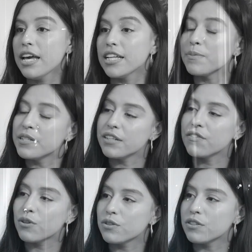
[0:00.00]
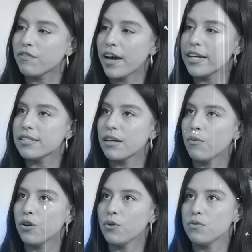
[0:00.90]
it's been difficult to find
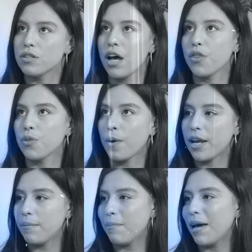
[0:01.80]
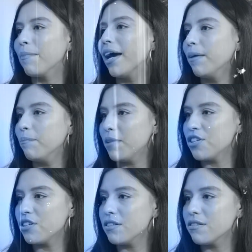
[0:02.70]
someone who's not threatened by my
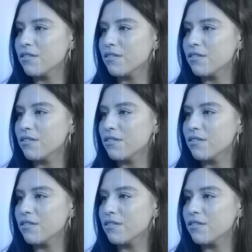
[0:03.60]
ambitions.